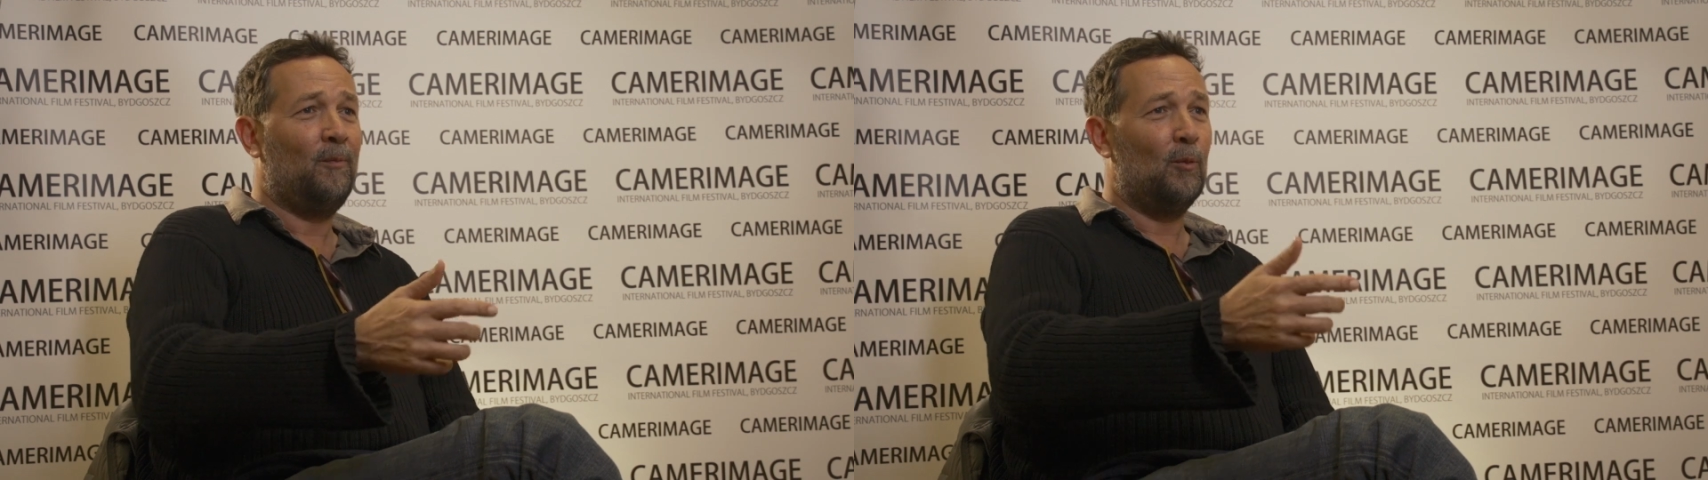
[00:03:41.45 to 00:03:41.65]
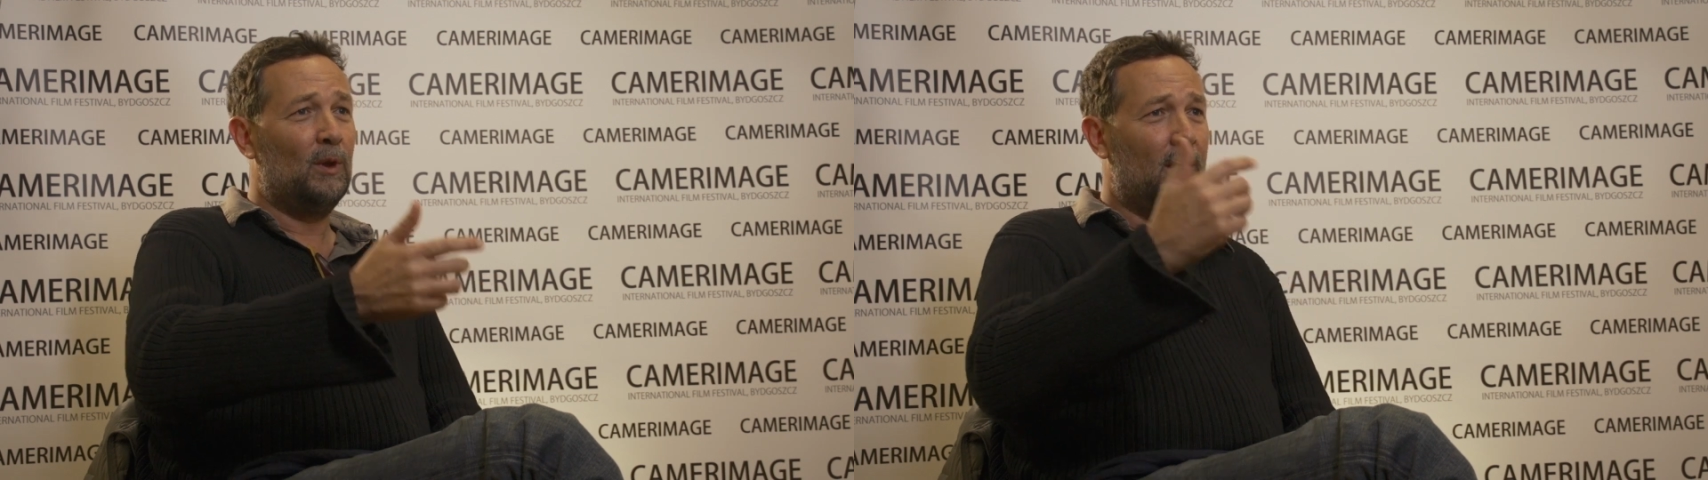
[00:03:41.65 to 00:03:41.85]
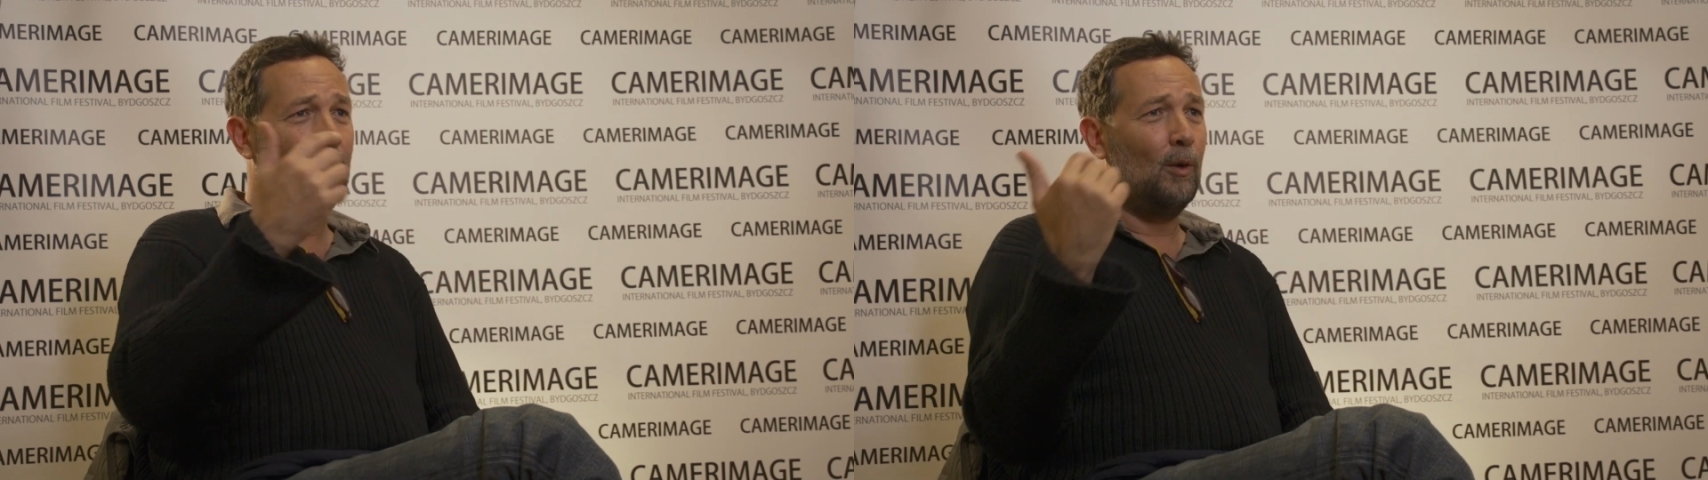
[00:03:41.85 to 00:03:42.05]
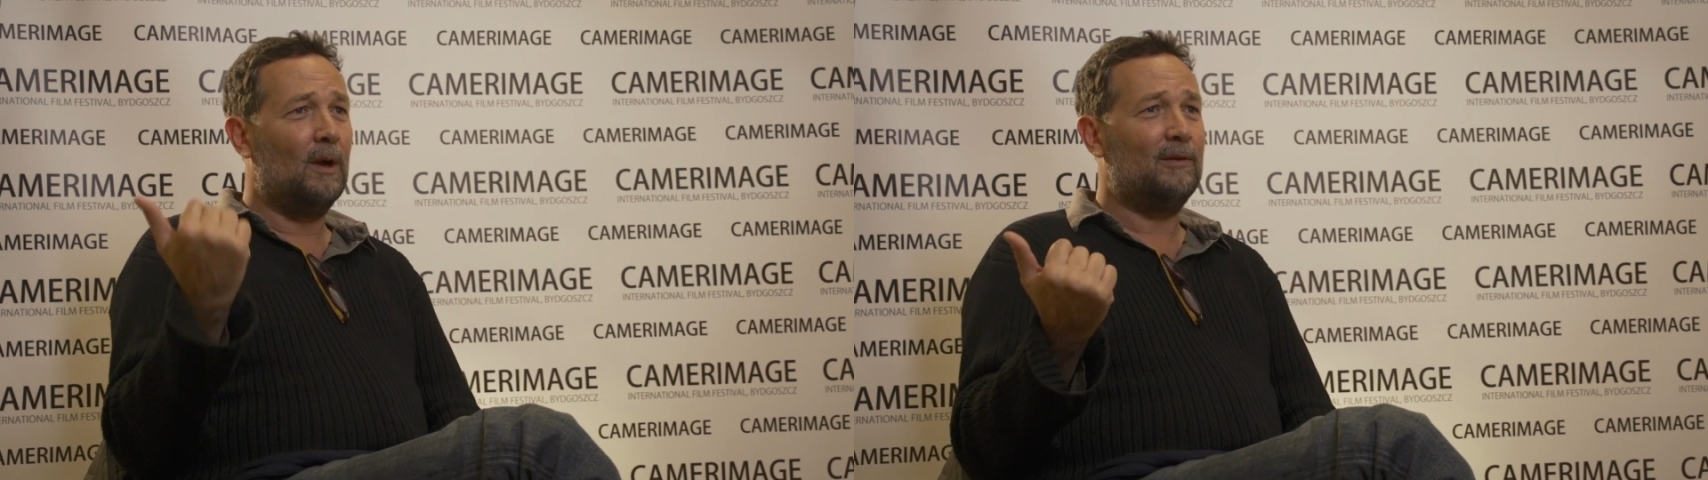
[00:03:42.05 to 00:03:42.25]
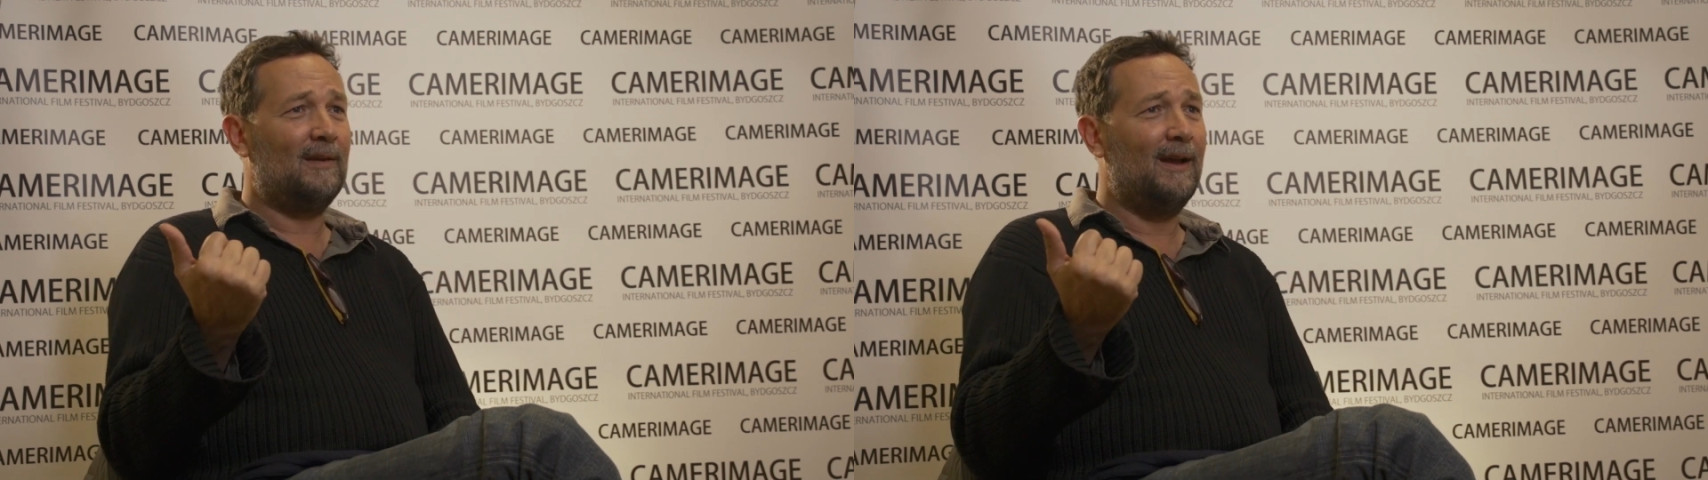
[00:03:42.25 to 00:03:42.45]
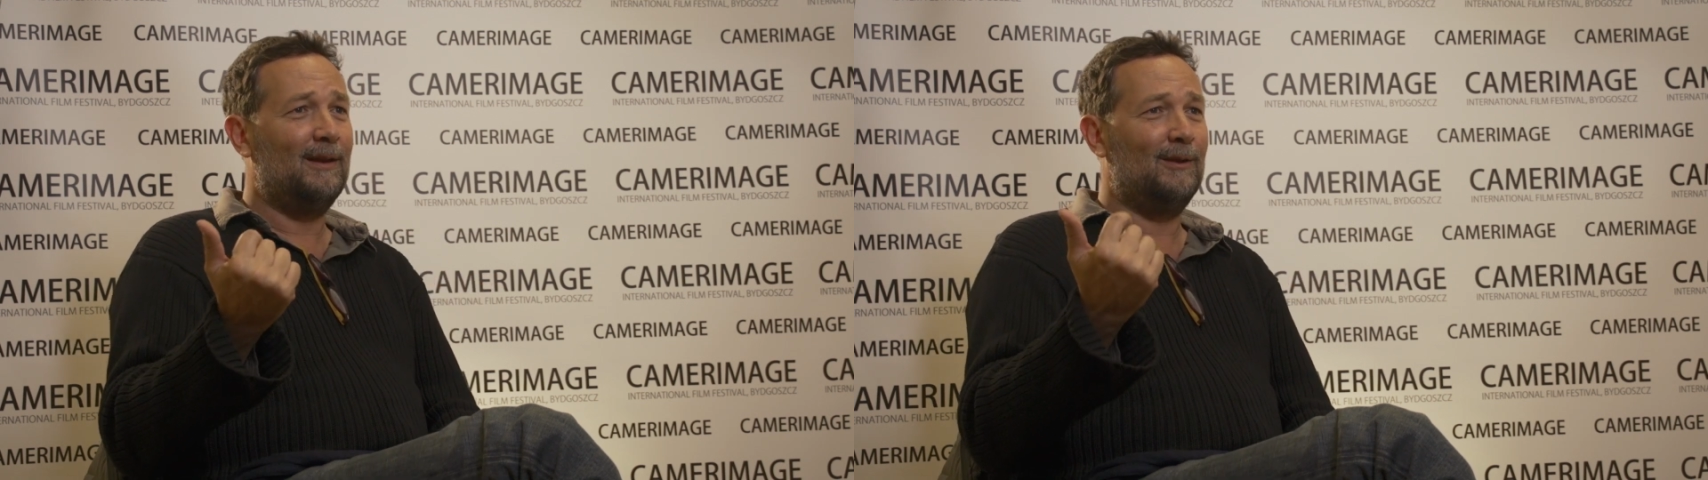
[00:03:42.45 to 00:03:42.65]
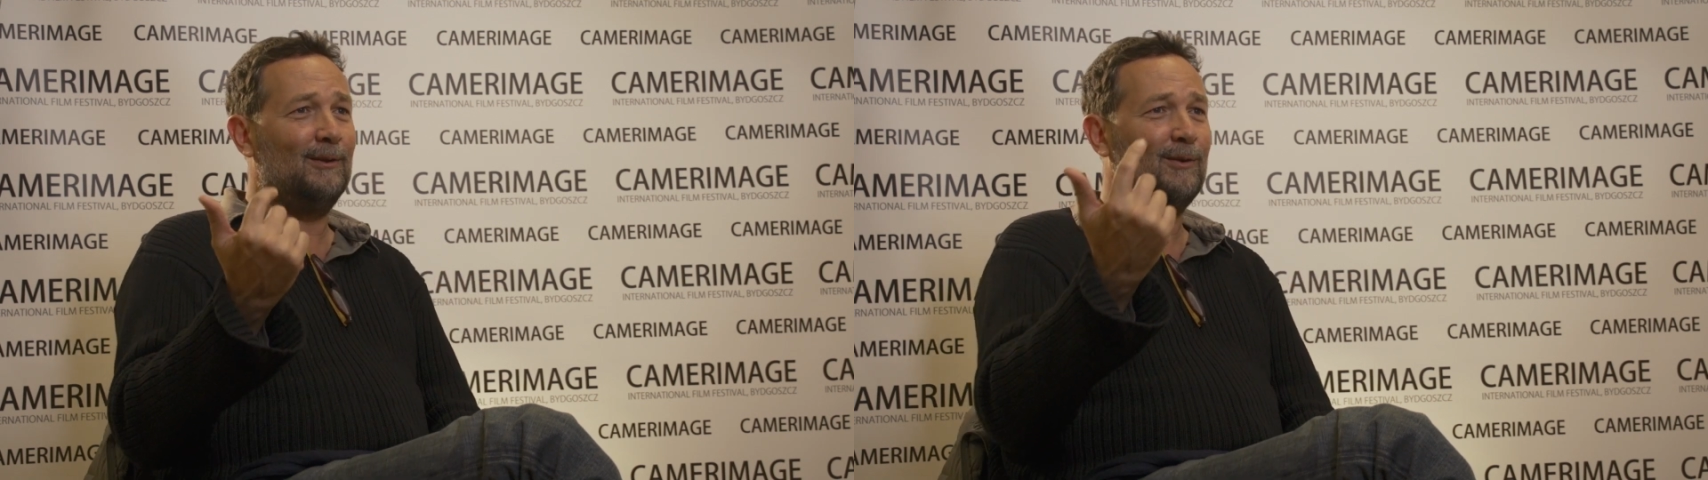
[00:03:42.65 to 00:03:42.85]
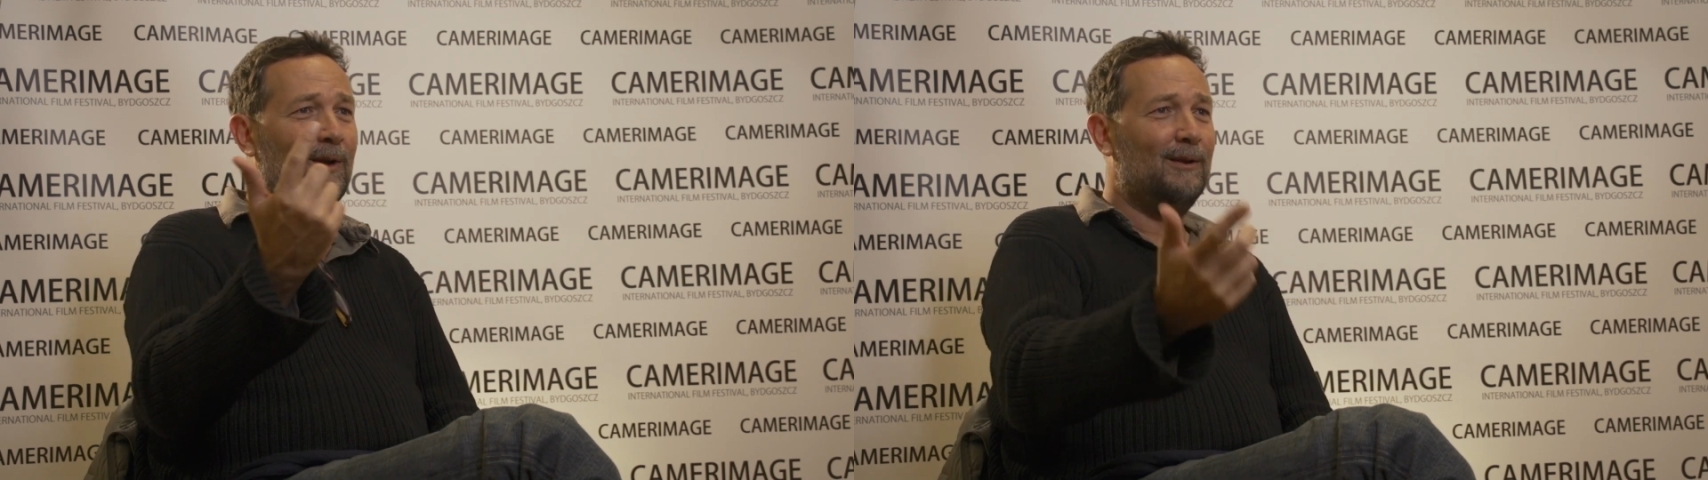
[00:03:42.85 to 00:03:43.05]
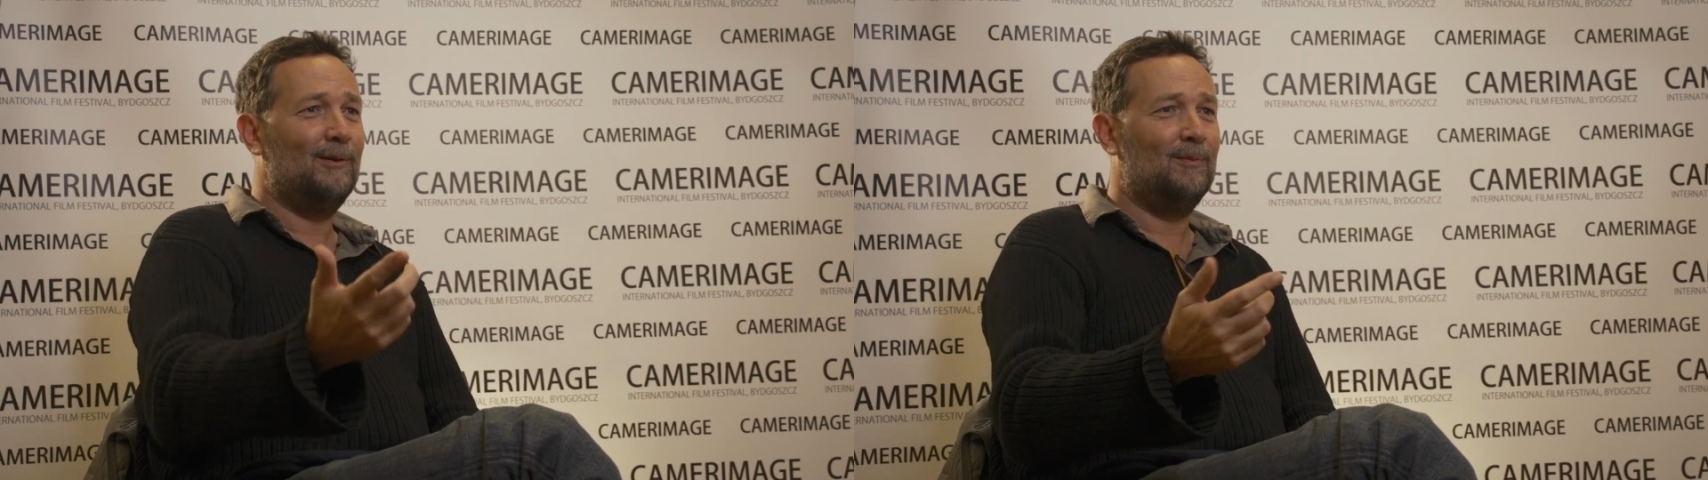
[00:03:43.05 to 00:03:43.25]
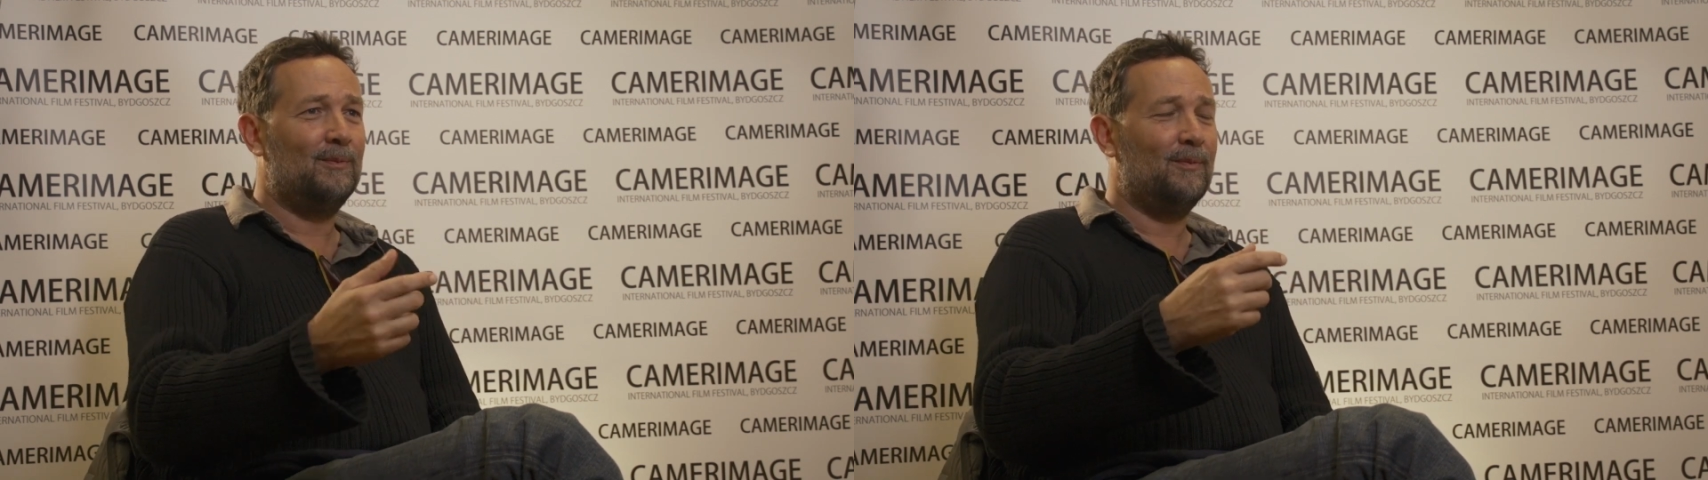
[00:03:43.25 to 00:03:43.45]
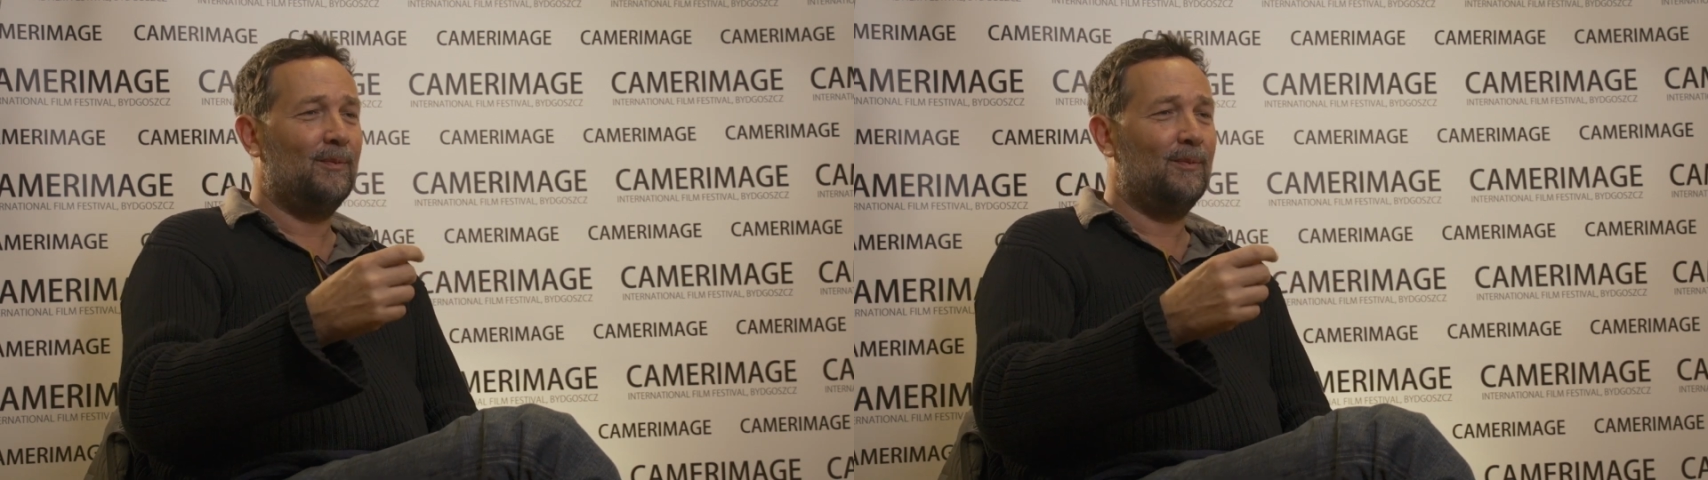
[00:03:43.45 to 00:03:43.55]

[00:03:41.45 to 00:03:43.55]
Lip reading: when I go outside and try to